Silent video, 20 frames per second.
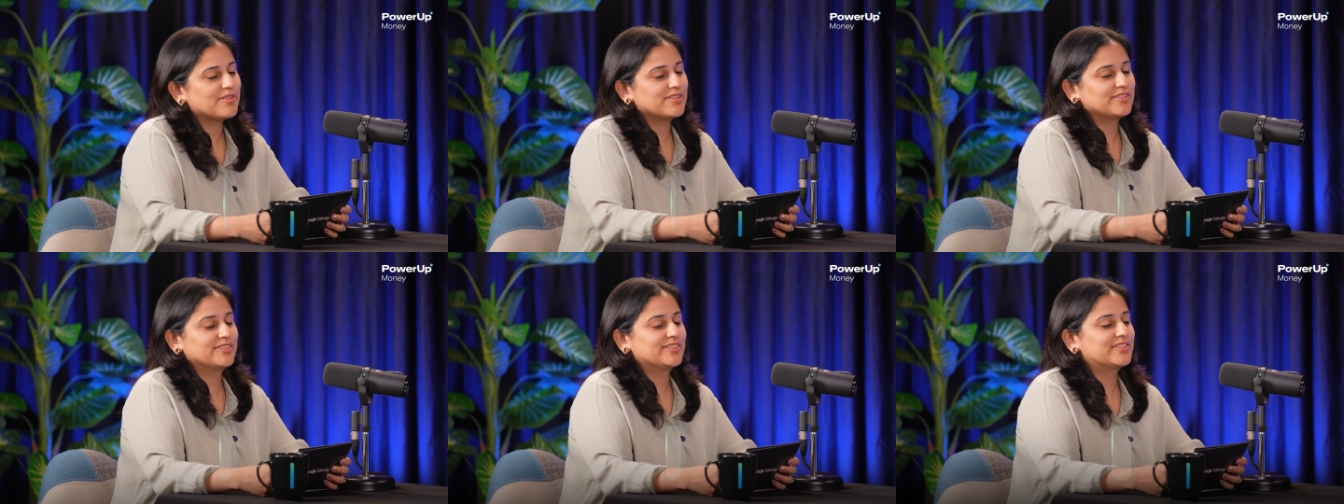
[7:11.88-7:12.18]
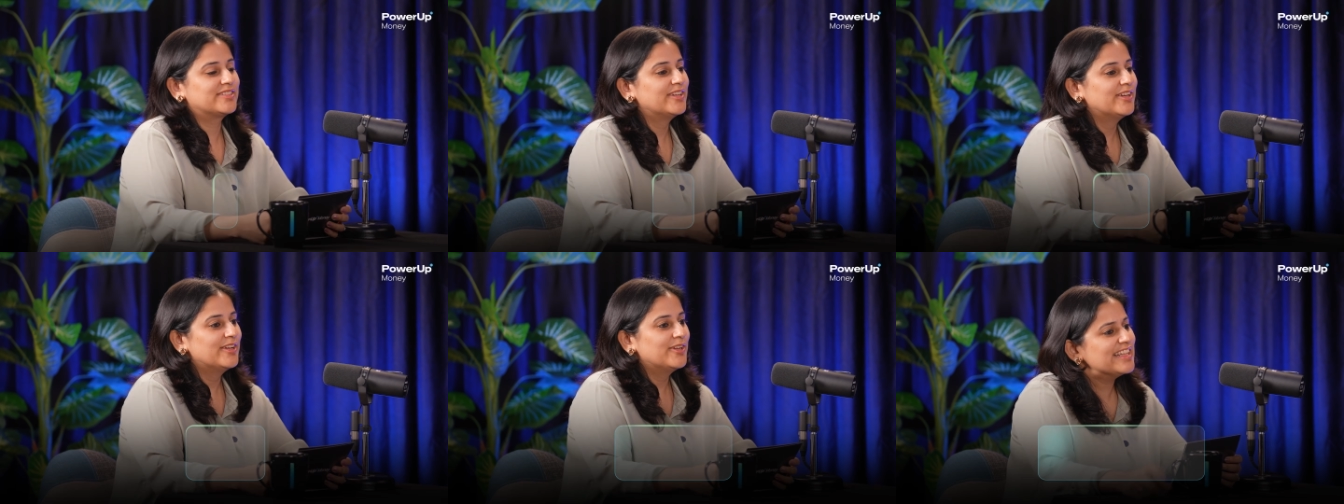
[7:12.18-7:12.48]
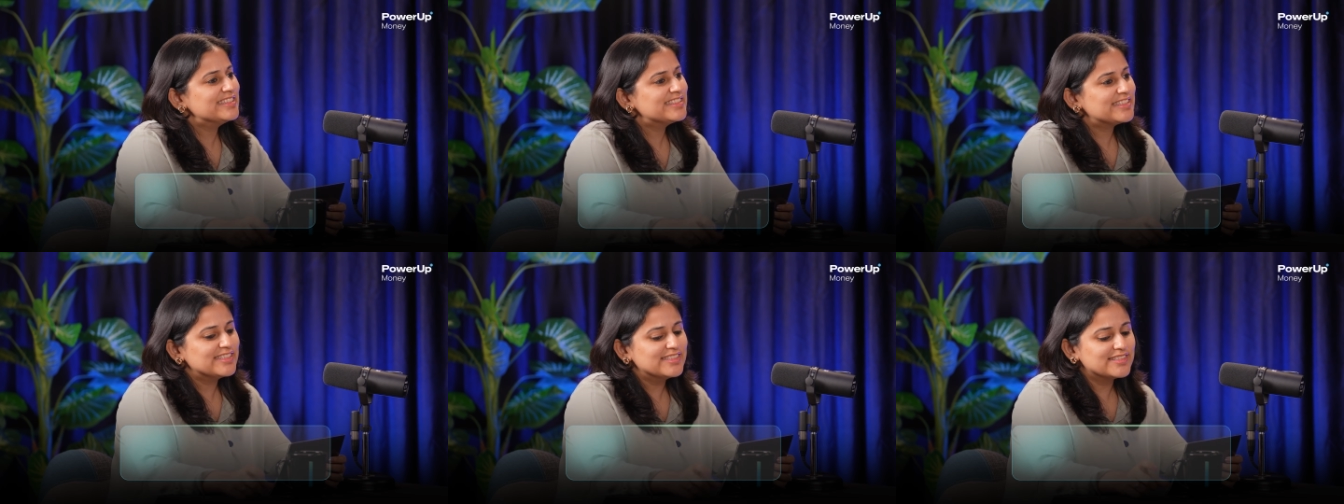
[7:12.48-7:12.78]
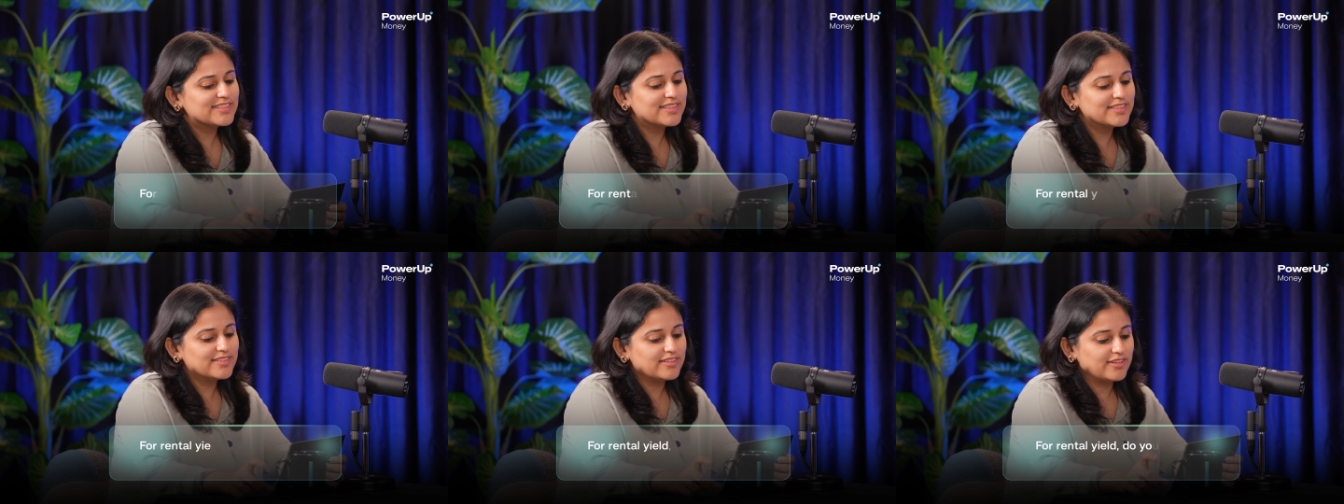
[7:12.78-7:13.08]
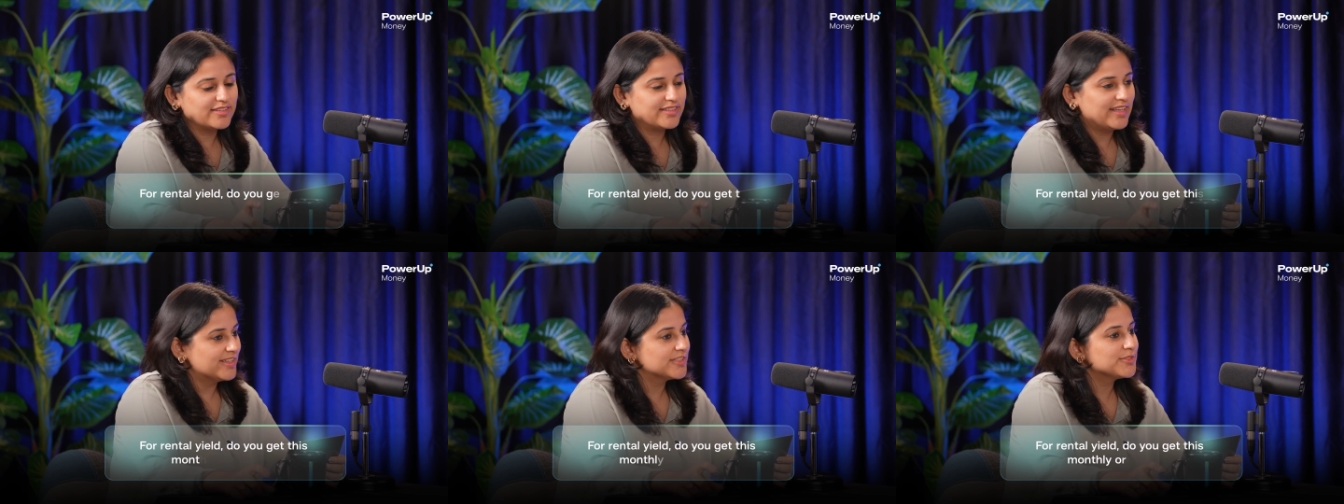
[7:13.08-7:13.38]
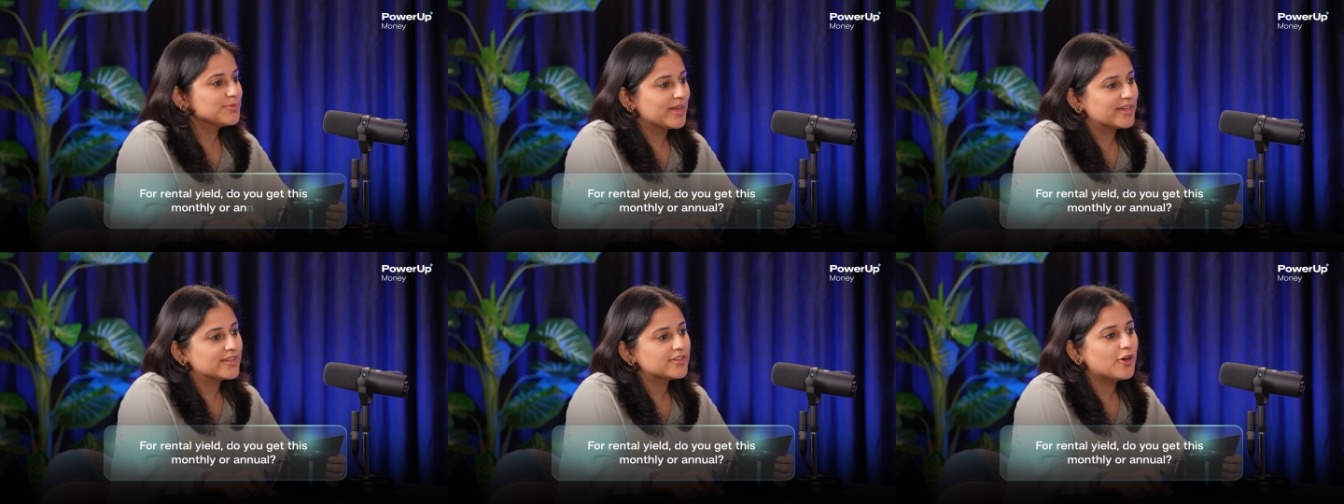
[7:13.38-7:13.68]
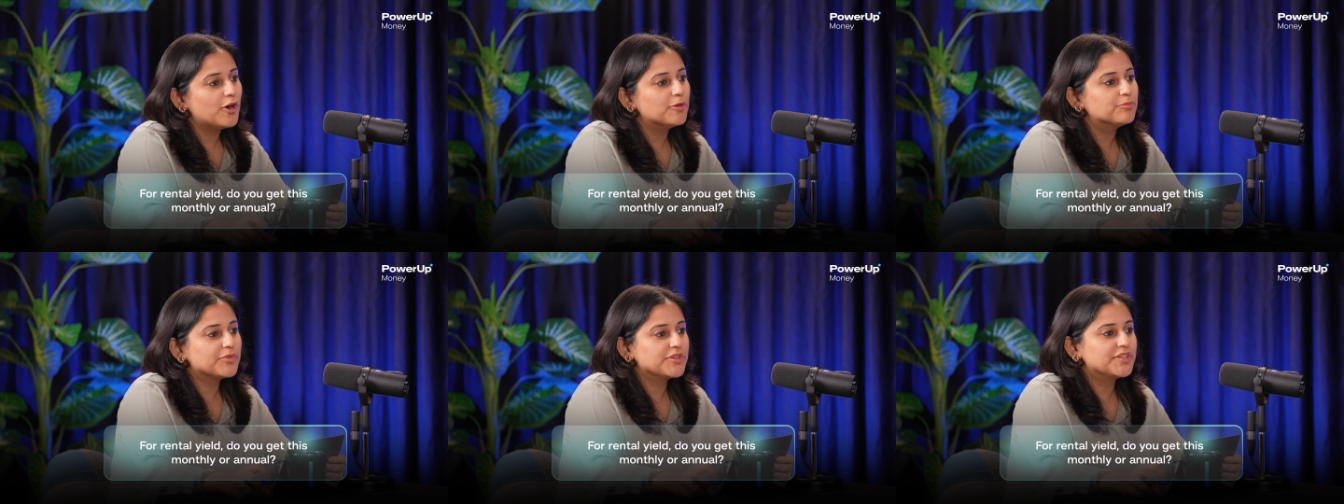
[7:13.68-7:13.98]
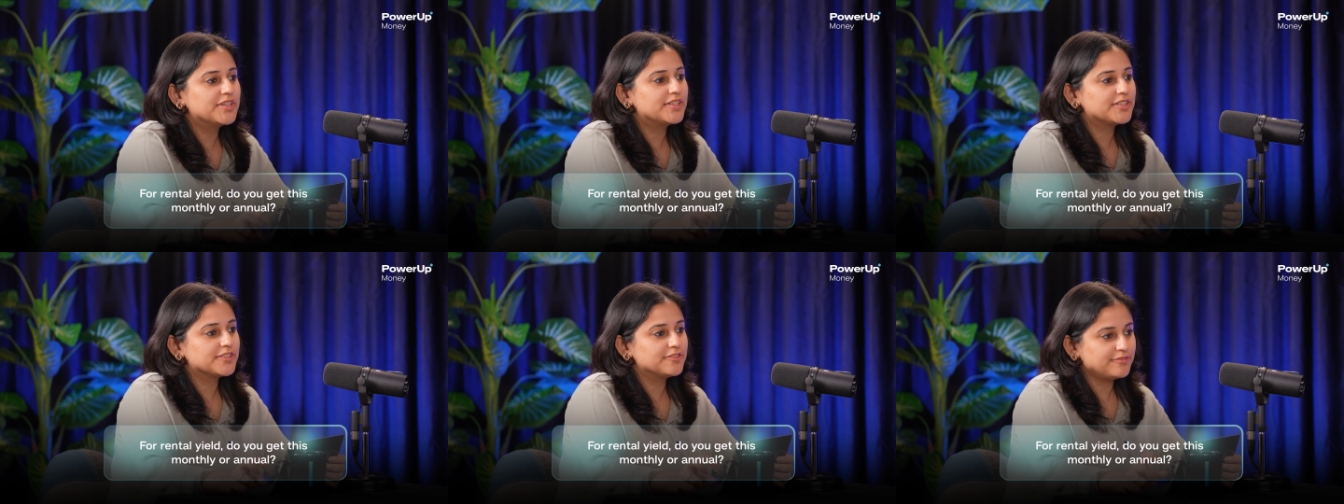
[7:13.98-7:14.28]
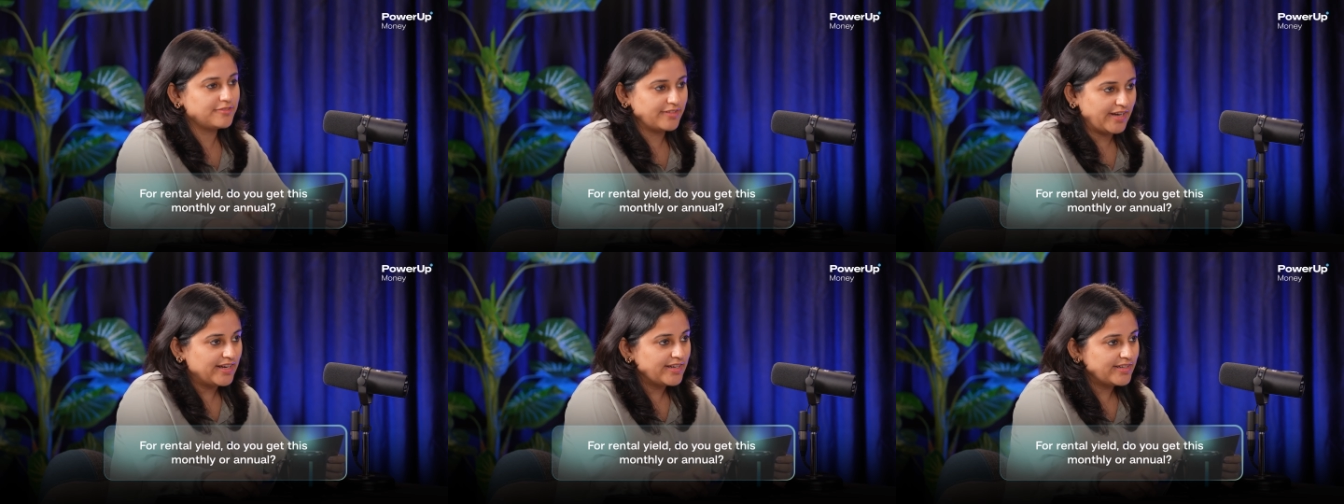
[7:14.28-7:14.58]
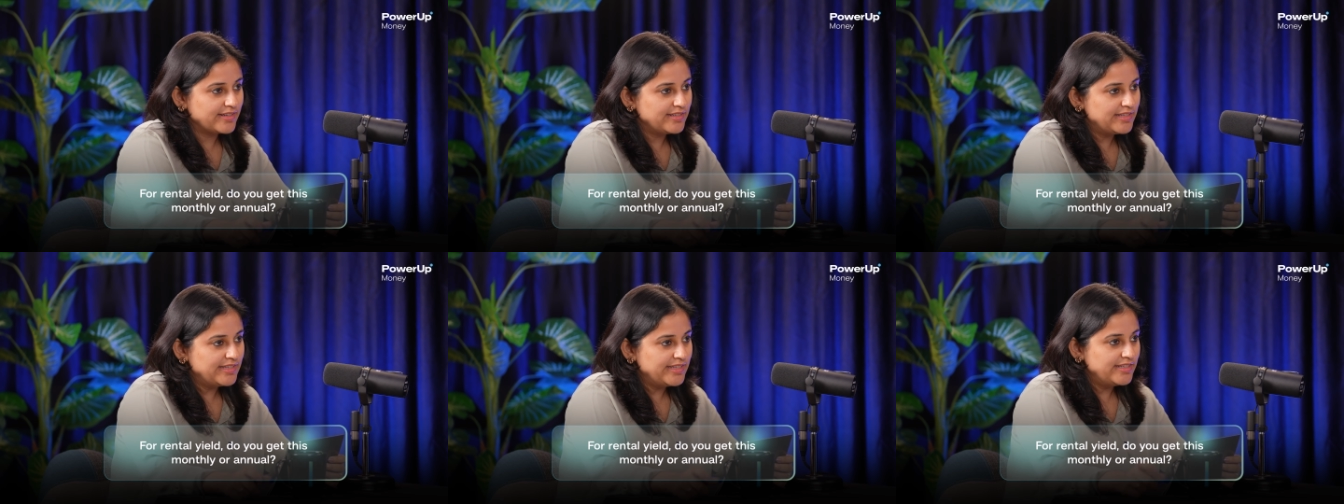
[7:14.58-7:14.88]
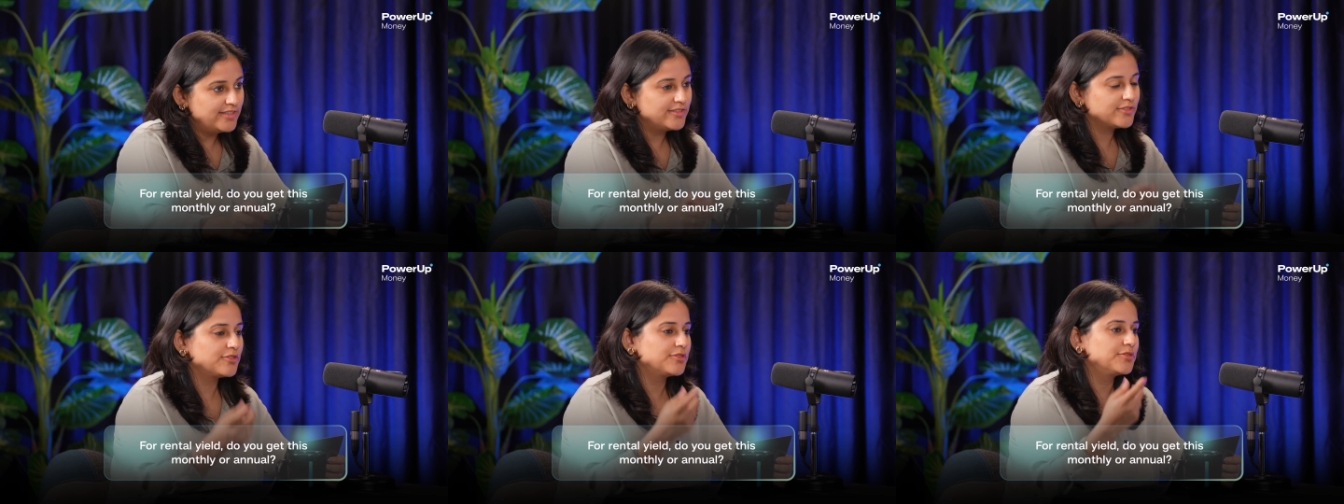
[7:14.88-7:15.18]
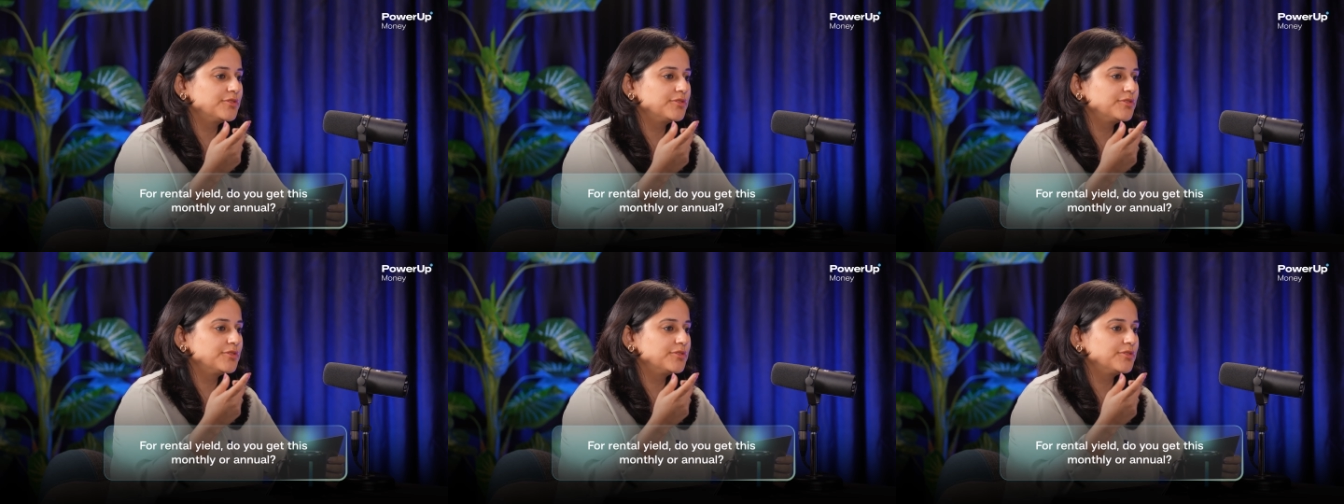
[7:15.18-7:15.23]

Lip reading: Got it. And since there's one component of rental yield,